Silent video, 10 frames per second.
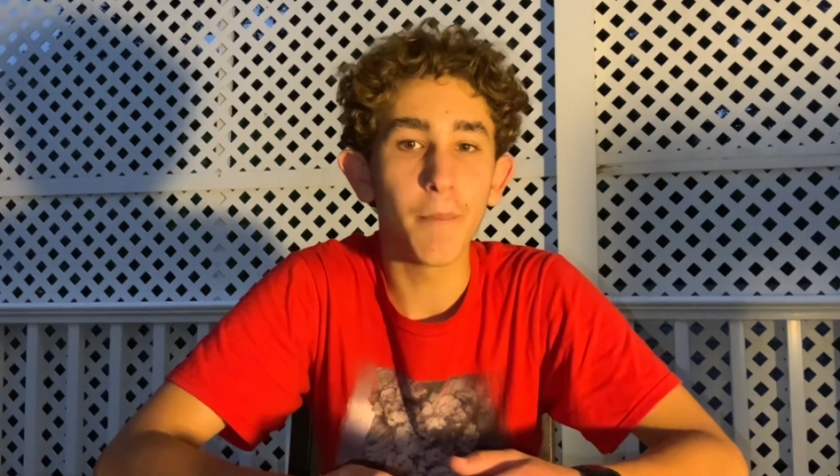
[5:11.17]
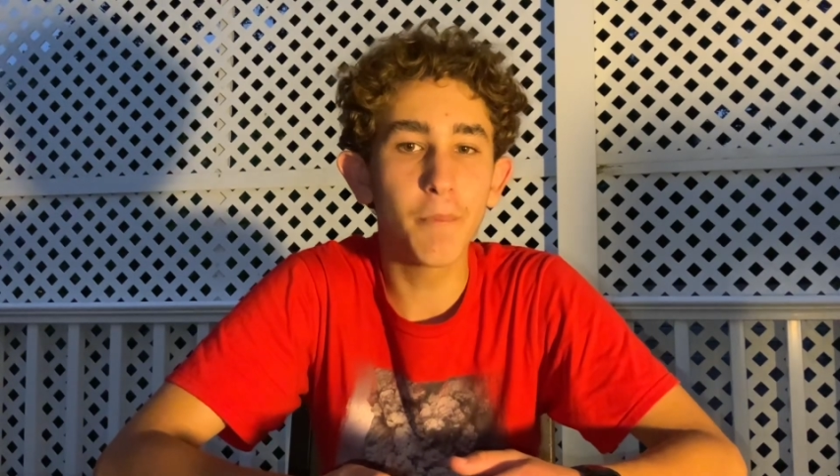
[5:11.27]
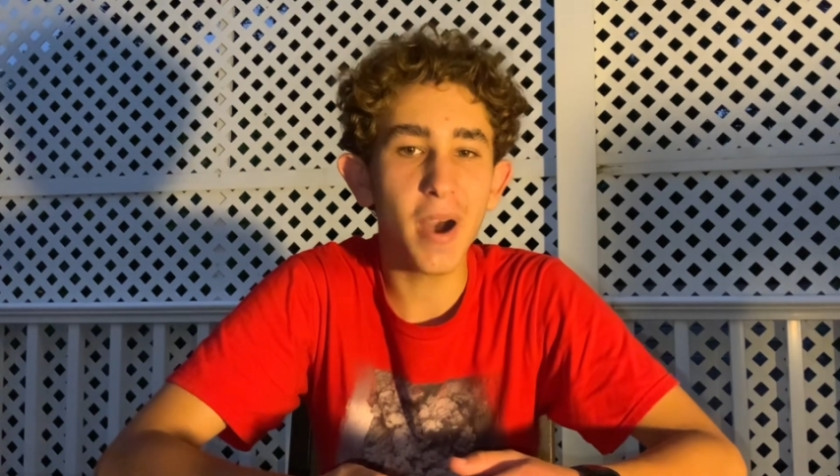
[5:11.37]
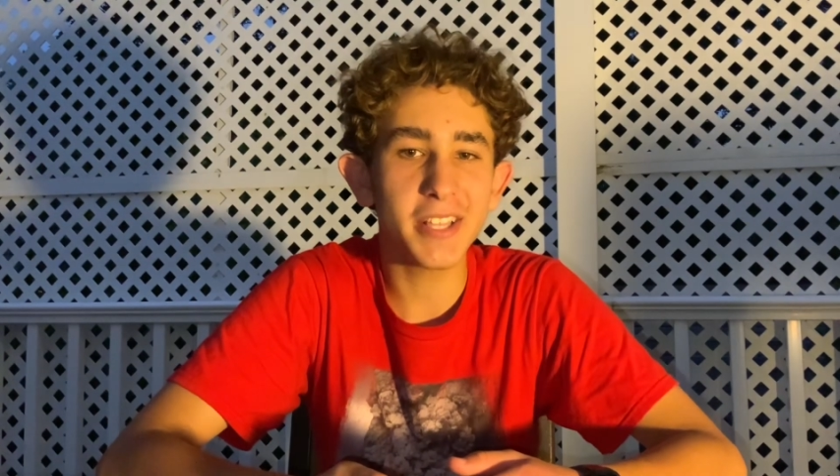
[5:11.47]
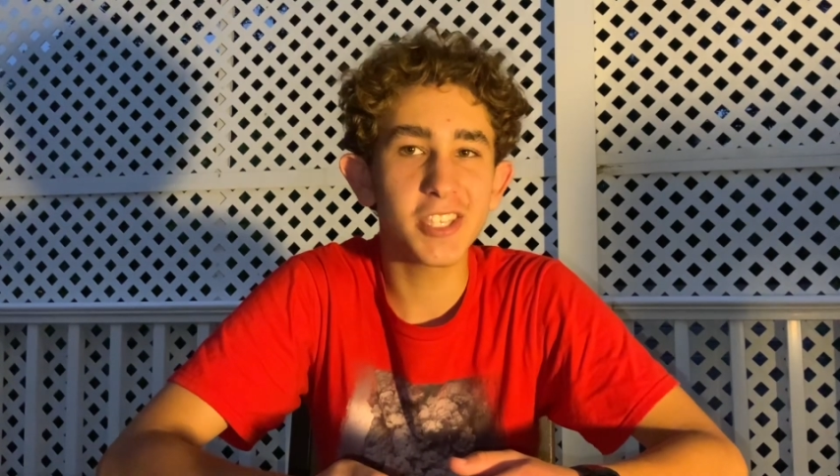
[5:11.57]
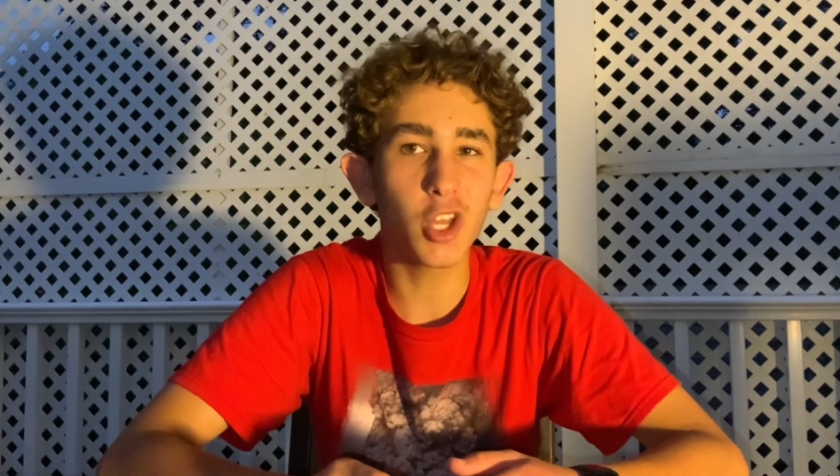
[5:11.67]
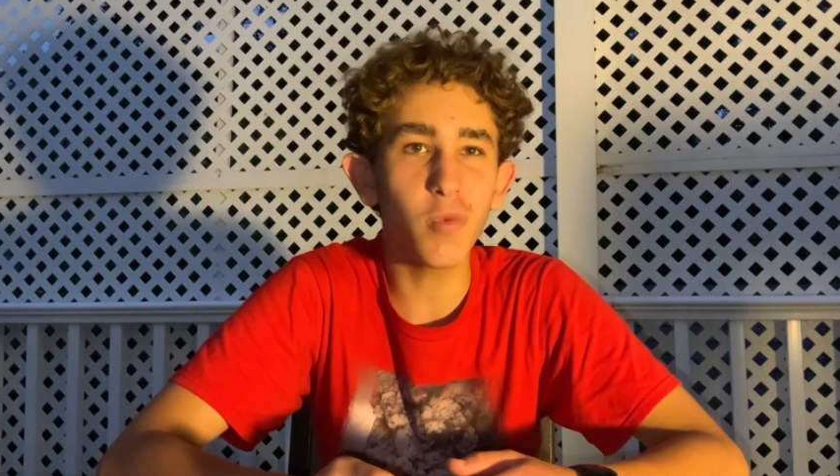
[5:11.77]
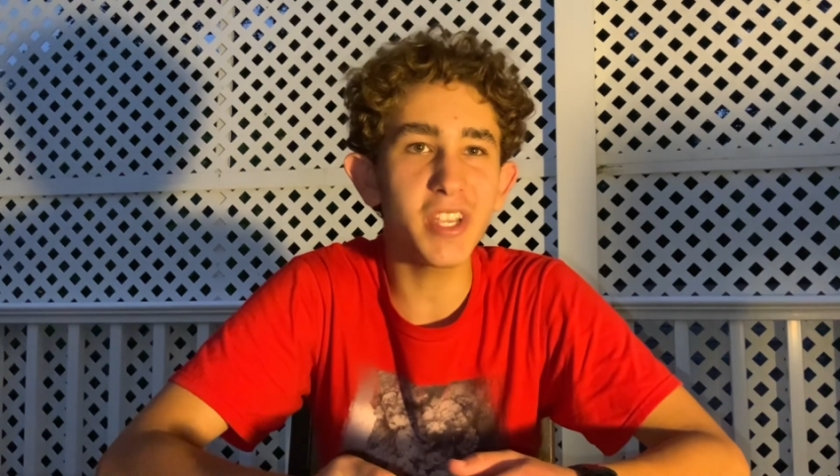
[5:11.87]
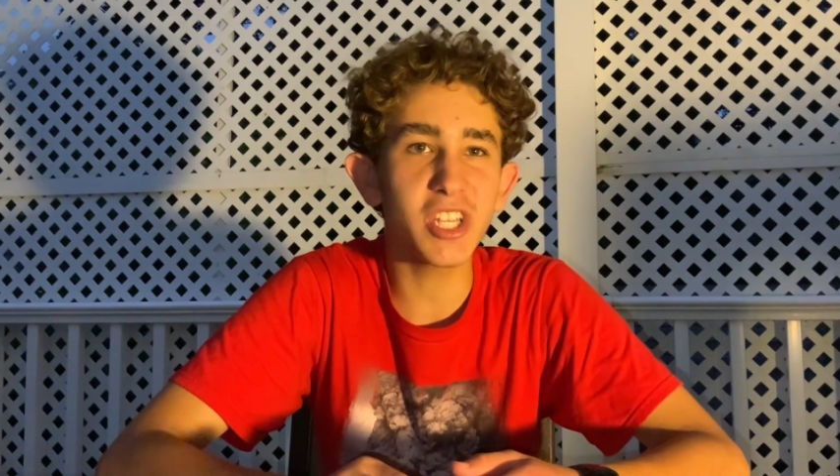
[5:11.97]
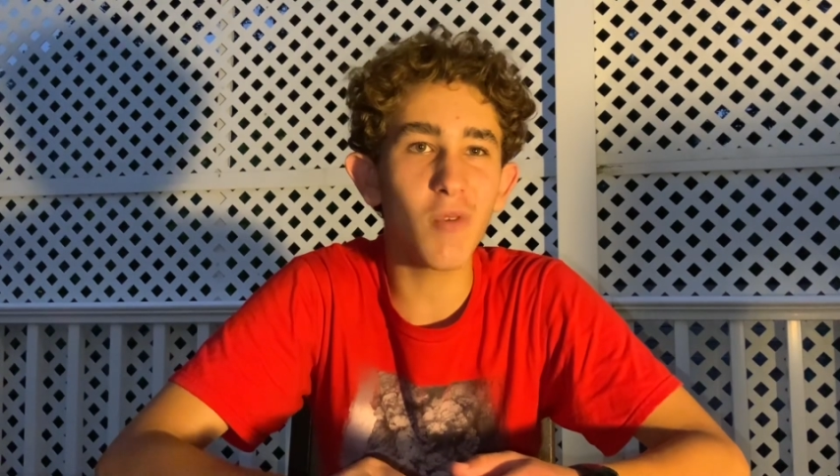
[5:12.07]
But the
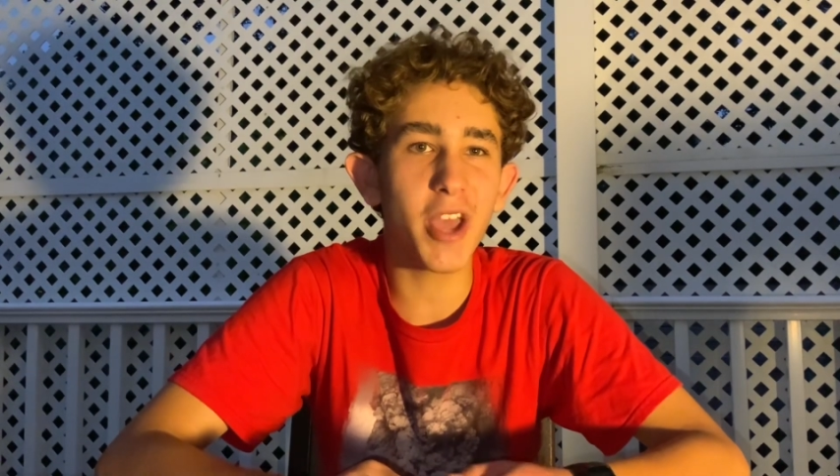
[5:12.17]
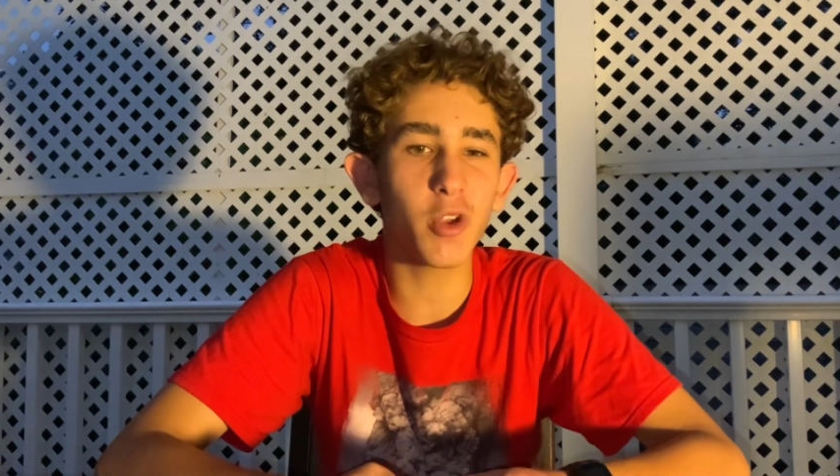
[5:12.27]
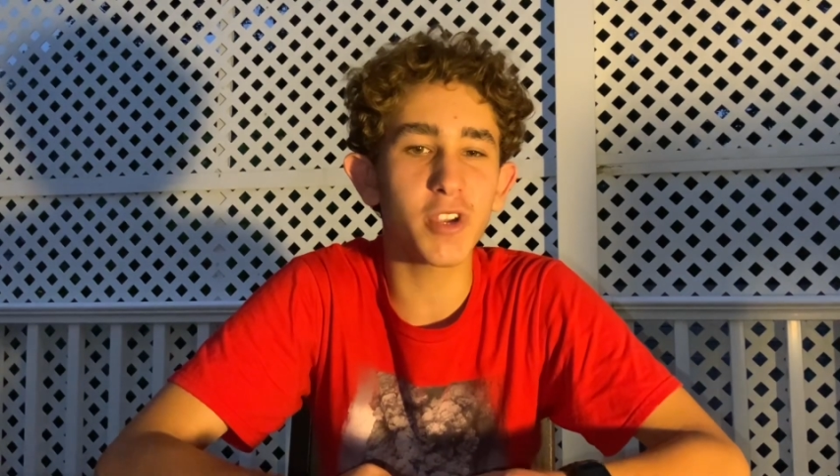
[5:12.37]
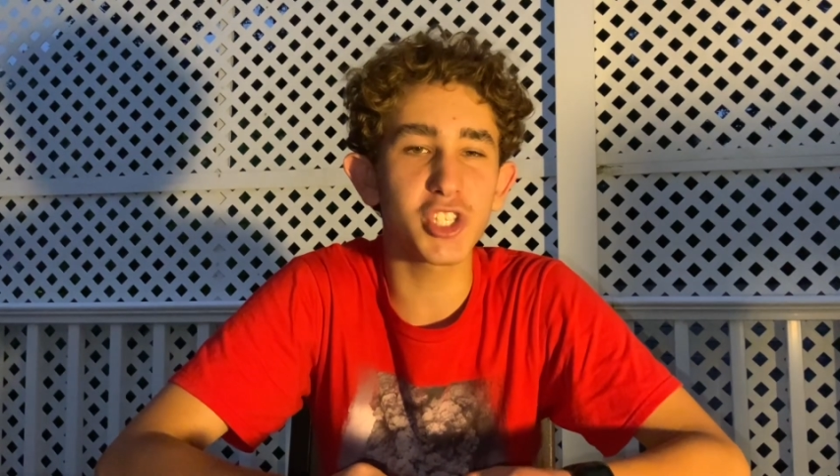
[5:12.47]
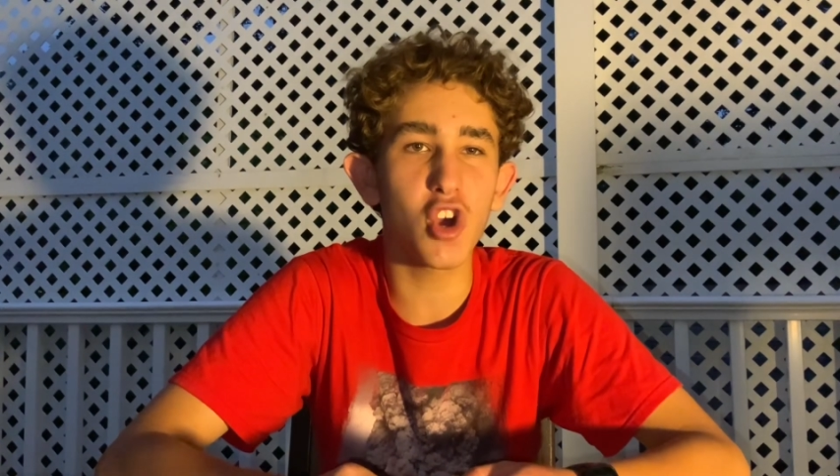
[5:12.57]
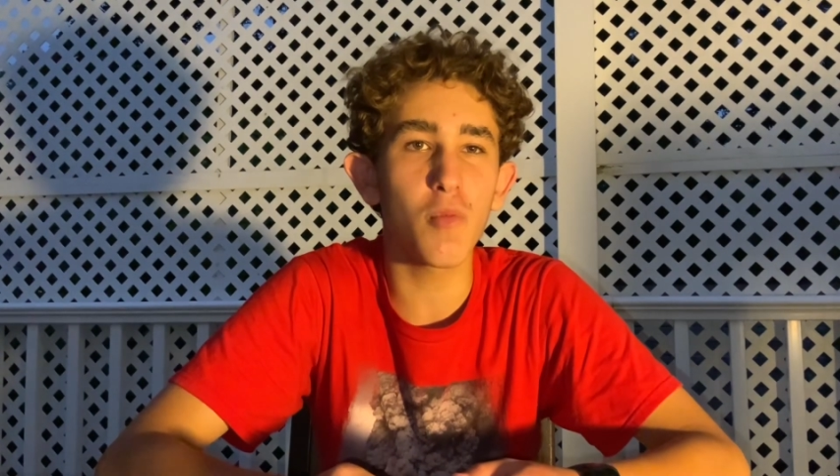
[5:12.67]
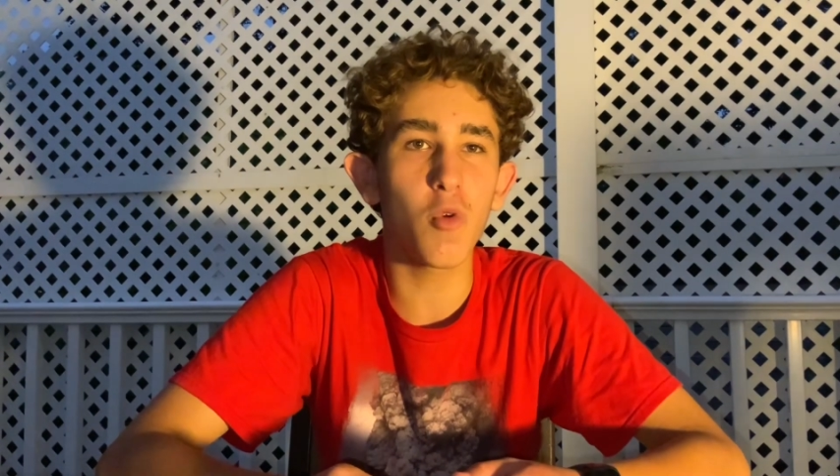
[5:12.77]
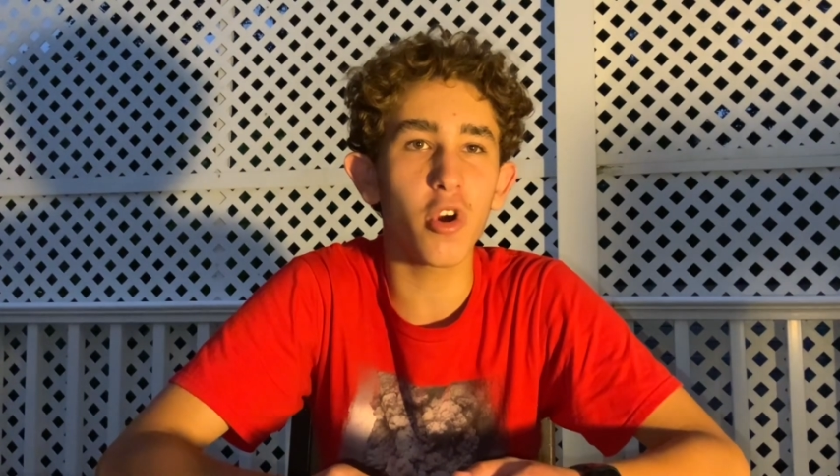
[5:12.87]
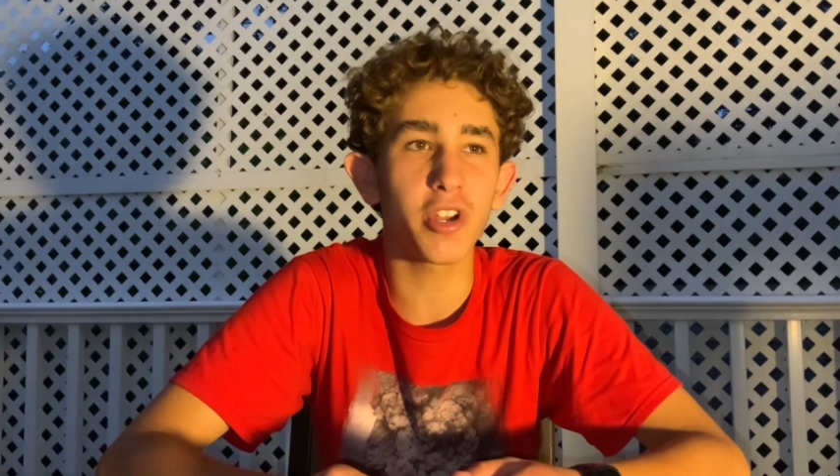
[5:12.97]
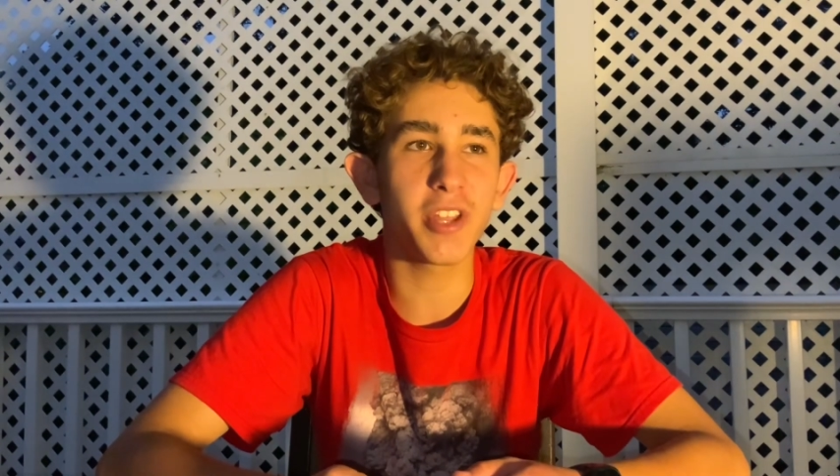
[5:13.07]
reason why there was no
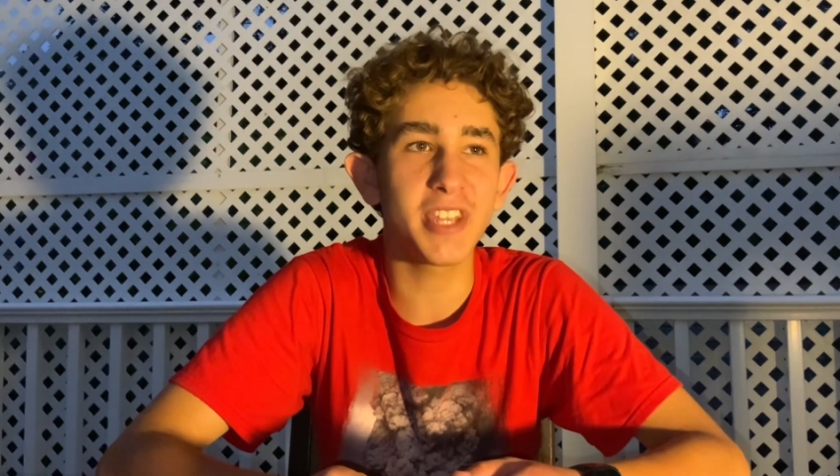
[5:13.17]
more